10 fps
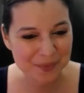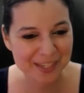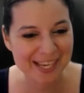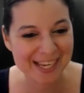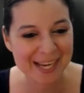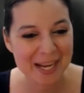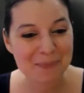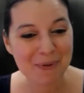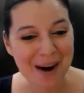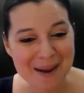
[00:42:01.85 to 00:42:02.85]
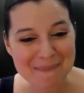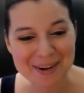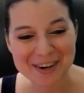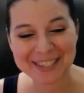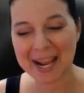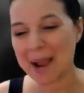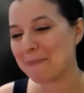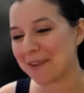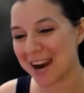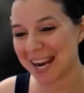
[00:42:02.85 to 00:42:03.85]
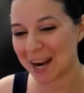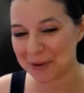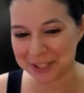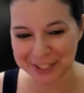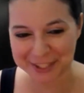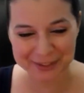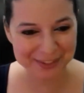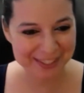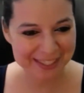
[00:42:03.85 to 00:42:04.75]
Brian Bearden. Hey, Brian, how are you?